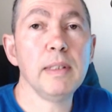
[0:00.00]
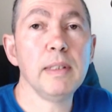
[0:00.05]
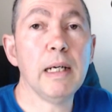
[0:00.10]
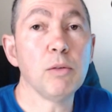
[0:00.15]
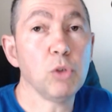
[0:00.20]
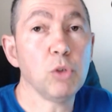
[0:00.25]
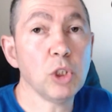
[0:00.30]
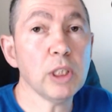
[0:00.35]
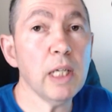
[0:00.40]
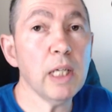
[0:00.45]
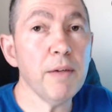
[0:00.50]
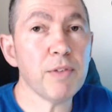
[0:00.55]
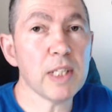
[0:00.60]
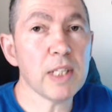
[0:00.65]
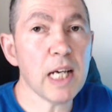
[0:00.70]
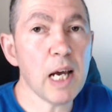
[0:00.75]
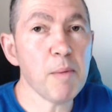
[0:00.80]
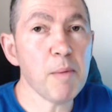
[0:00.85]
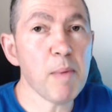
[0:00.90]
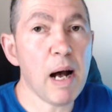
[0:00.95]
Now, to
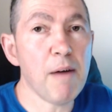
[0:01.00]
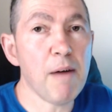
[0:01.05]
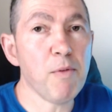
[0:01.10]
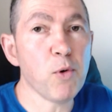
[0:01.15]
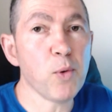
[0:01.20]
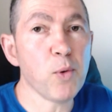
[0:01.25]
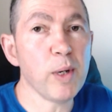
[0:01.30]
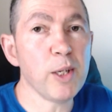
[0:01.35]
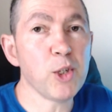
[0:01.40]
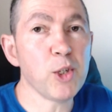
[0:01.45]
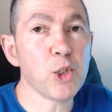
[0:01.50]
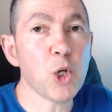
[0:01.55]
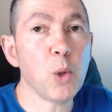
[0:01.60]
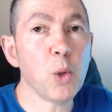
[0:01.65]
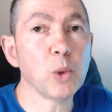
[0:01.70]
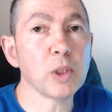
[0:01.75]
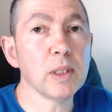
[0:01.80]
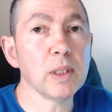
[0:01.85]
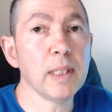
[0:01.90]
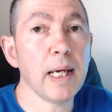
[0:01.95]
save time, I've already
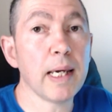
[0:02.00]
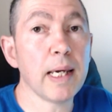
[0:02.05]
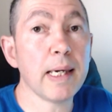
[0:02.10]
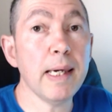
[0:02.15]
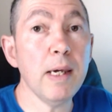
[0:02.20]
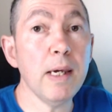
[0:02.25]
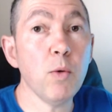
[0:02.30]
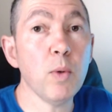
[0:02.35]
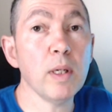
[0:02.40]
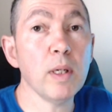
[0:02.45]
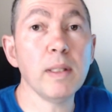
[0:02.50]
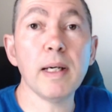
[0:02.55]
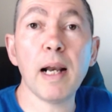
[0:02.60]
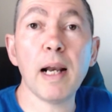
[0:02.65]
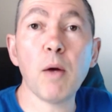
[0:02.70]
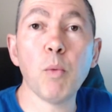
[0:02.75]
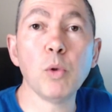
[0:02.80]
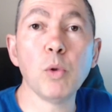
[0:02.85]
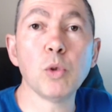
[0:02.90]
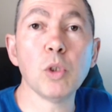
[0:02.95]
chosen a keyword
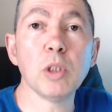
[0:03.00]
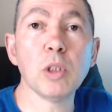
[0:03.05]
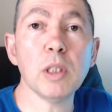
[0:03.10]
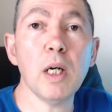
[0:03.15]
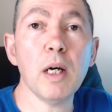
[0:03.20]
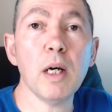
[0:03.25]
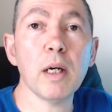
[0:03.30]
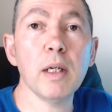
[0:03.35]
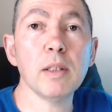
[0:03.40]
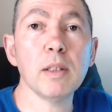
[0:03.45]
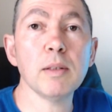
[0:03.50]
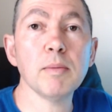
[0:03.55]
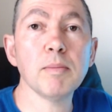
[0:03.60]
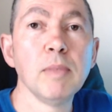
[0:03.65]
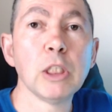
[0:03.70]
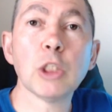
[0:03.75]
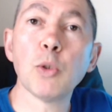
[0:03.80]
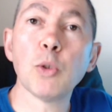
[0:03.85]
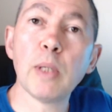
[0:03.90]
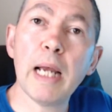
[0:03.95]
that I want to
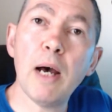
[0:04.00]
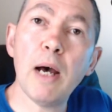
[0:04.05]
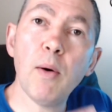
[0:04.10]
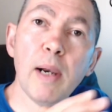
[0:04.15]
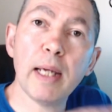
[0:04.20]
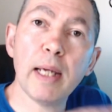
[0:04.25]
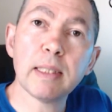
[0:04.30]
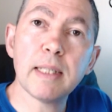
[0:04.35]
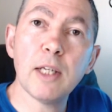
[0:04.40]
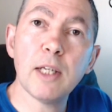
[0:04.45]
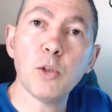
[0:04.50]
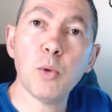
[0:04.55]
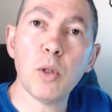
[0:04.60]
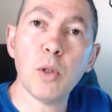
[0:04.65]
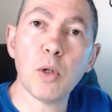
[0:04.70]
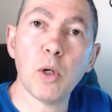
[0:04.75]
target, so now let's get to the